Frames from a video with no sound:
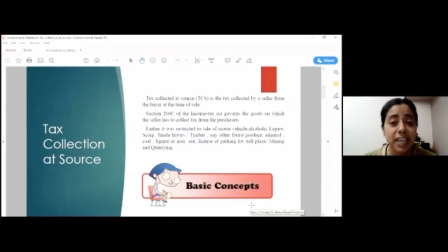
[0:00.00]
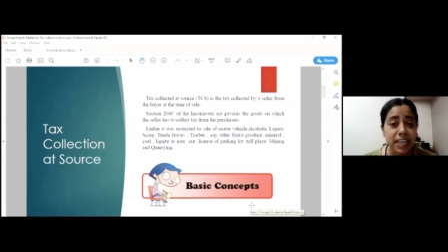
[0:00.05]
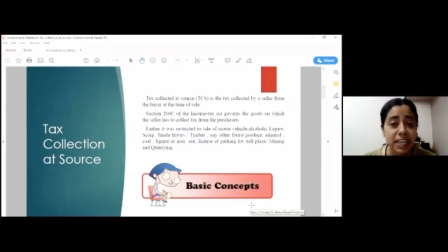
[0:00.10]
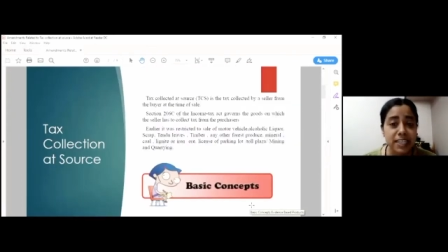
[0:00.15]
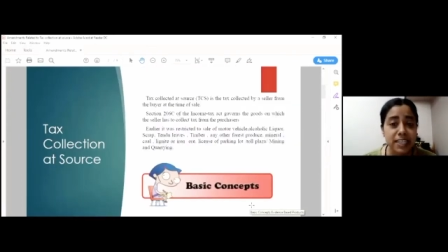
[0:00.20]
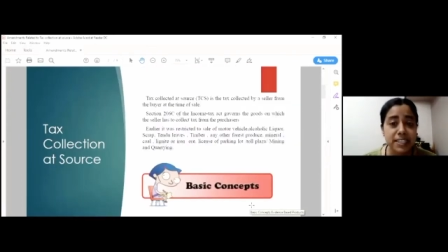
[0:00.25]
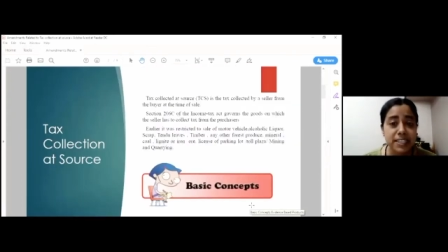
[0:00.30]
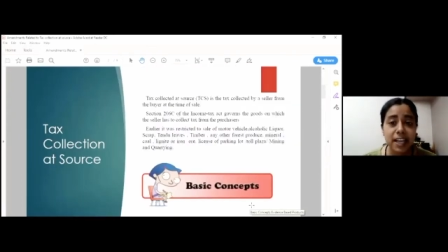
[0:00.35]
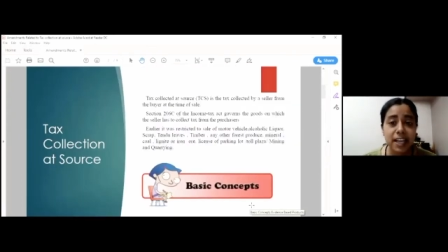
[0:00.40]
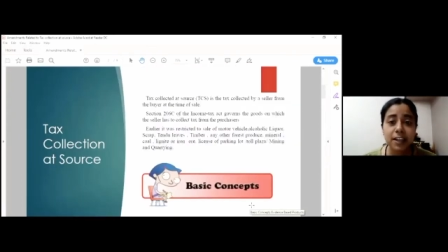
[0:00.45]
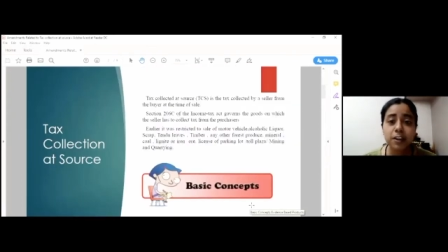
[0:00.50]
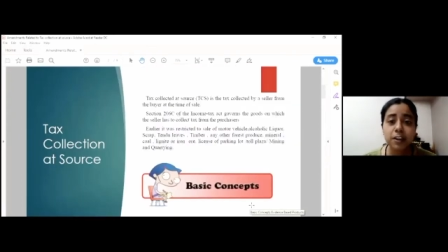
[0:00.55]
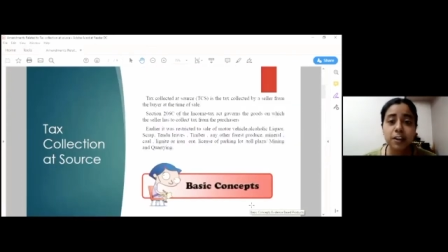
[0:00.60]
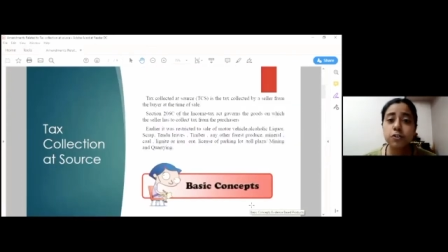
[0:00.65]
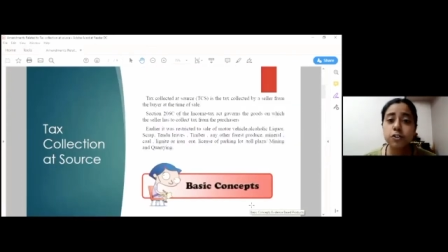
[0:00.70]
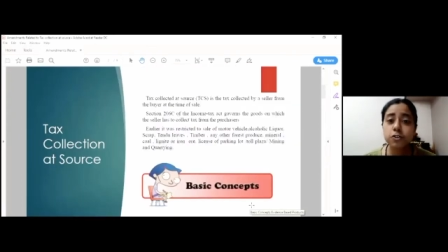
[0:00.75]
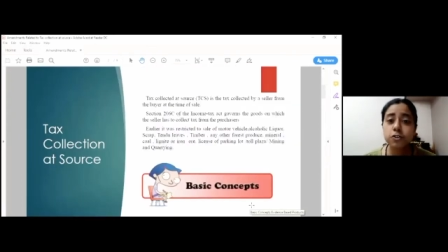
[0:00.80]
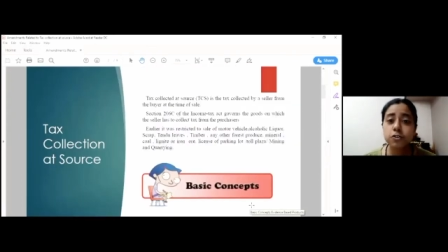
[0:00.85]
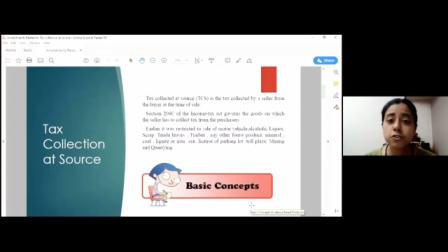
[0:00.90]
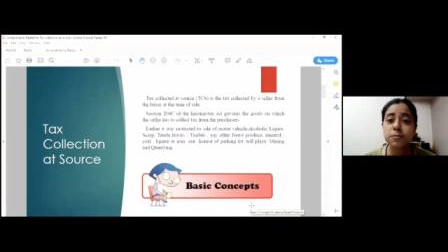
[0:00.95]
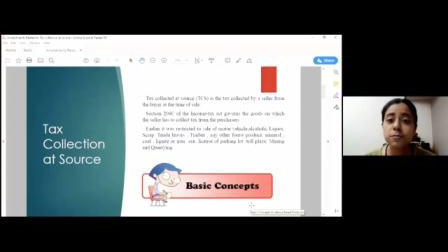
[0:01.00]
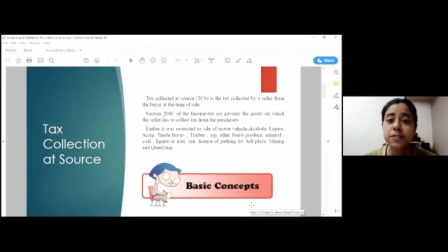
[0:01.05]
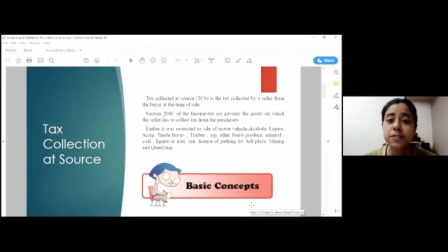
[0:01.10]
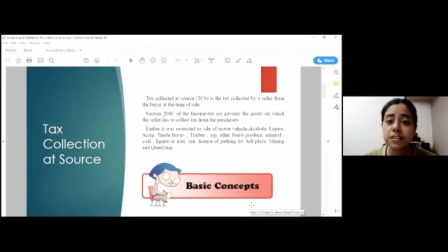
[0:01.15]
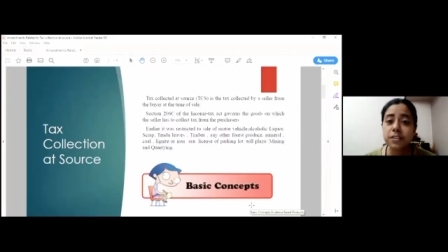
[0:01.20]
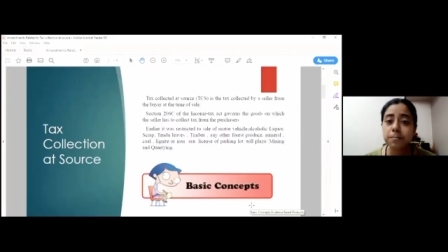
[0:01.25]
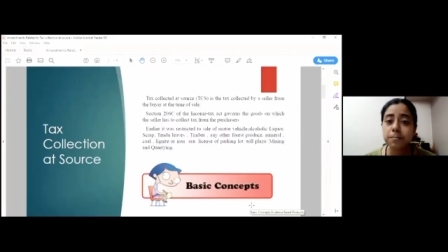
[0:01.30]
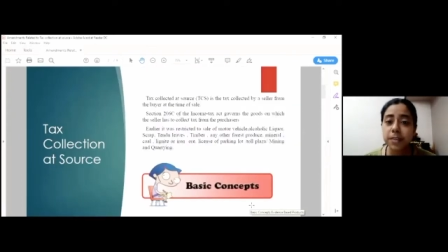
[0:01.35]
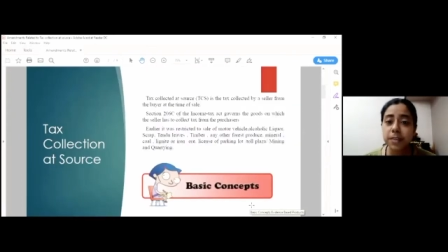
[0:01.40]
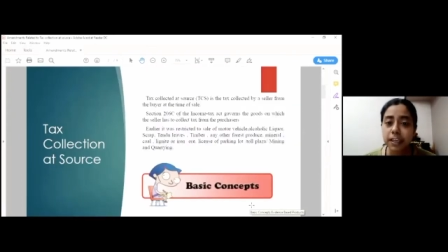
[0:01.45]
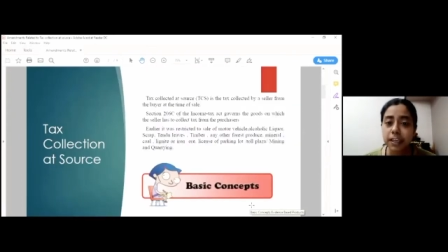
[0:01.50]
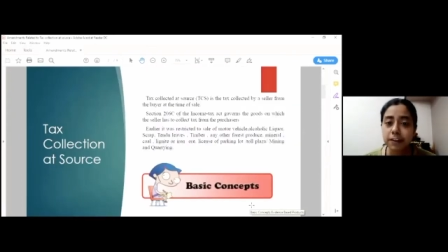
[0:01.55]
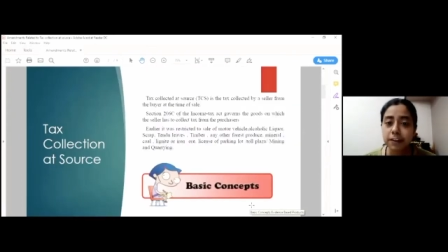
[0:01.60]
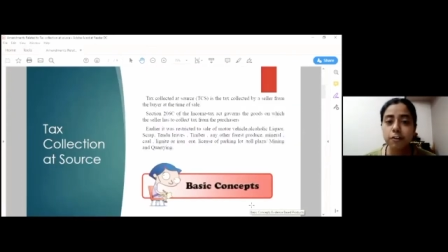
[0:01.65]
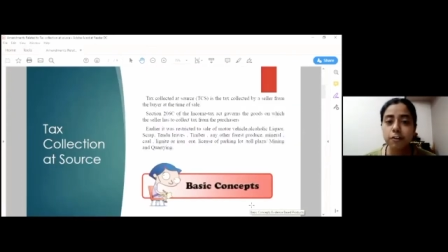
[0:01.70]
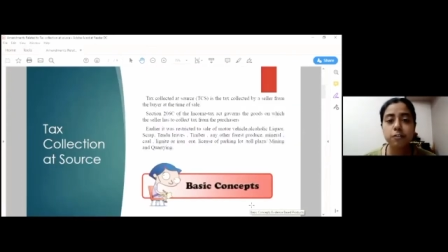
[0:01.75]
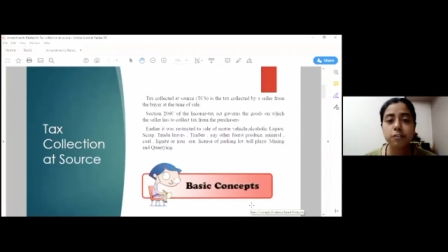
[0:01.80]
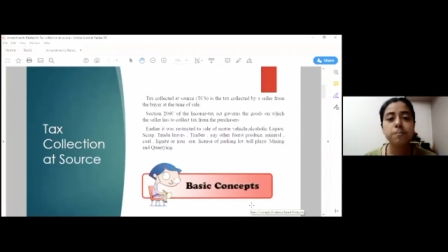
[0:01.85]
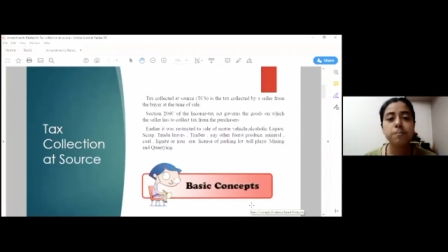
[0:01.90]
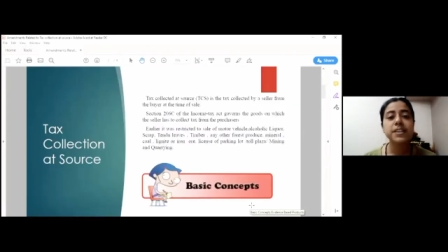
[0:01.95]
A sell goods to Mr. B
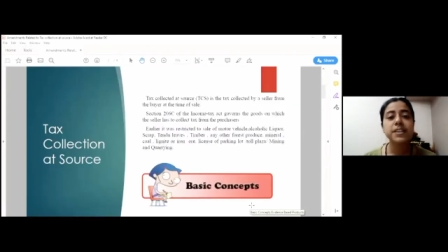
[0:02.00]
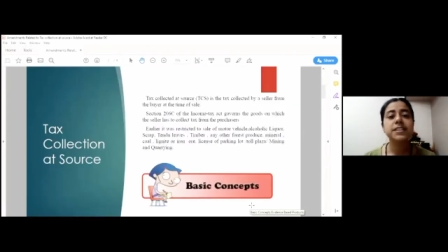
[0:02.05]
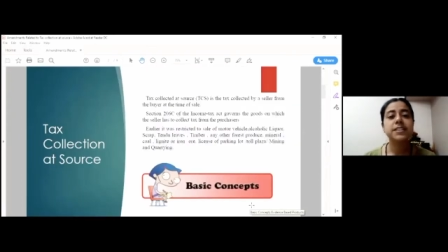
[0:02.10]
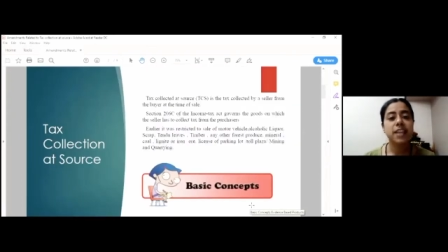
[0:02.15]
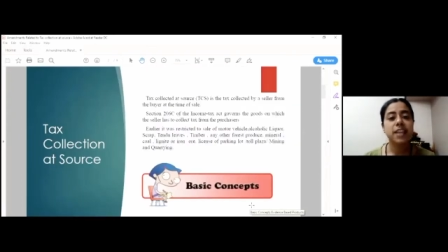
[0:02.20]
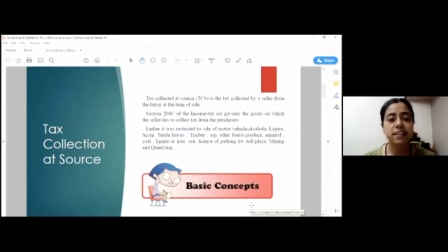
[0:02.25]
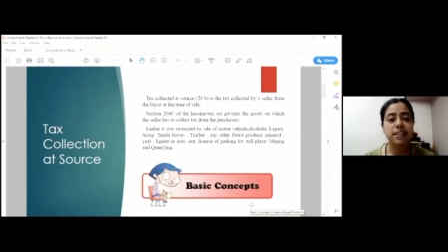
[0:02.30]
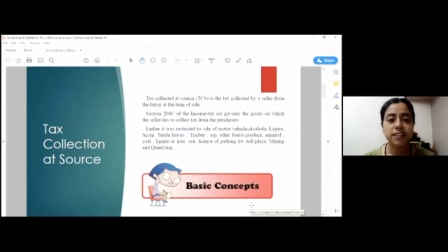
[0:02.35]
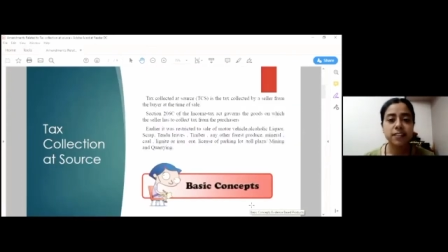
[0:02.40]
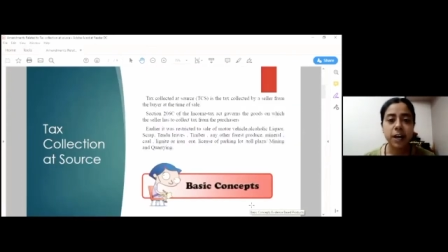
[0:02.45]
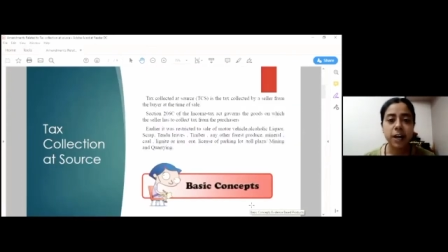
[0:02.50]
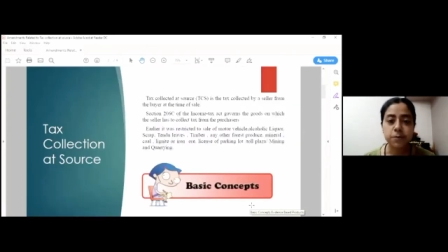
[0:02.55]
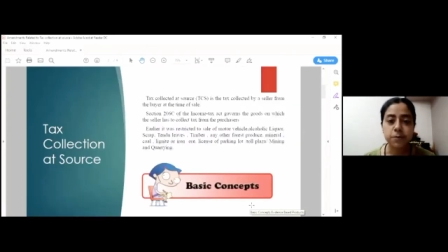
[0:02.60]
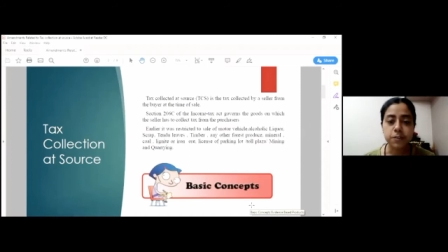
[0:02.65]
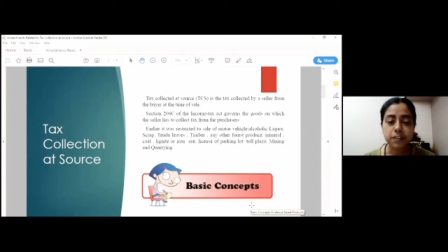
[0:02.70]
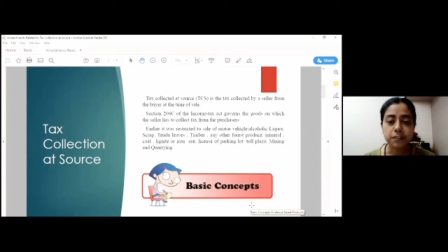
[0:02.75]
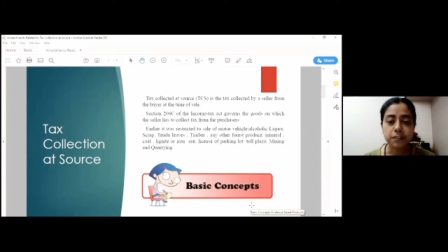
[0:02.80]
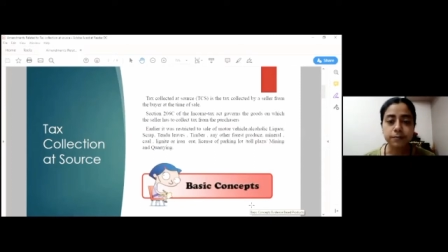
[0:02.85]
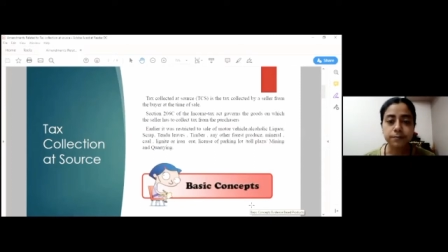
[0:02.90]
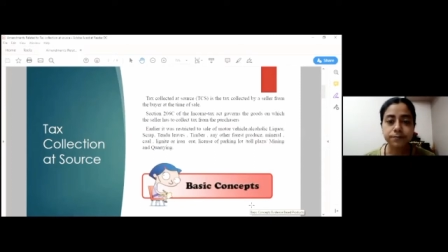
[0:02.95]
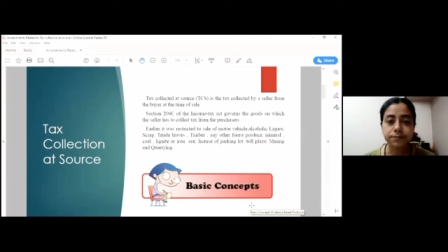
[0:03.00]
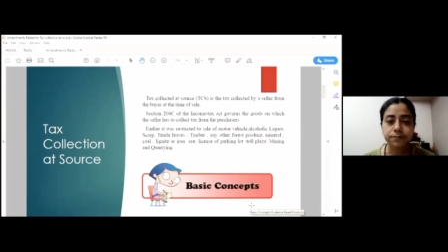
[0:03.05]
for rupees 10,000.